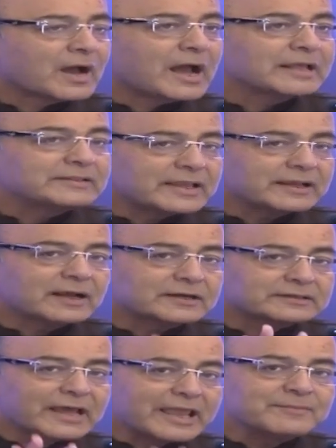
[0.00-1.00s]
I think a
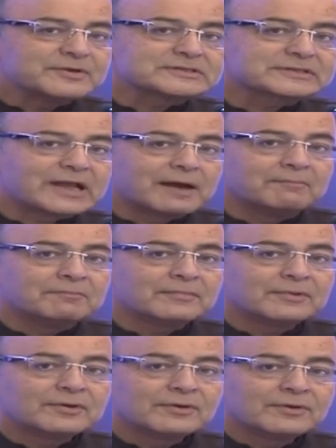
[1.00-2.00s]
time has come
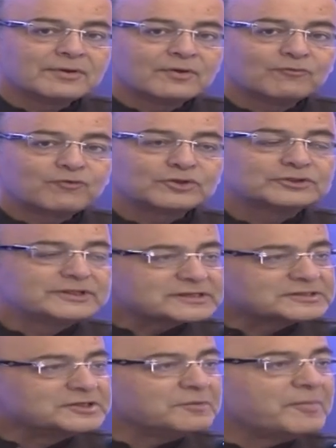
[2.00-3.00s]
for
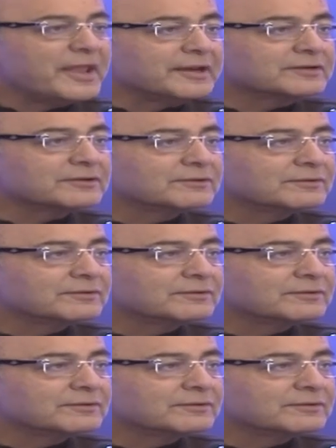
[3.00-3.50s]
this debate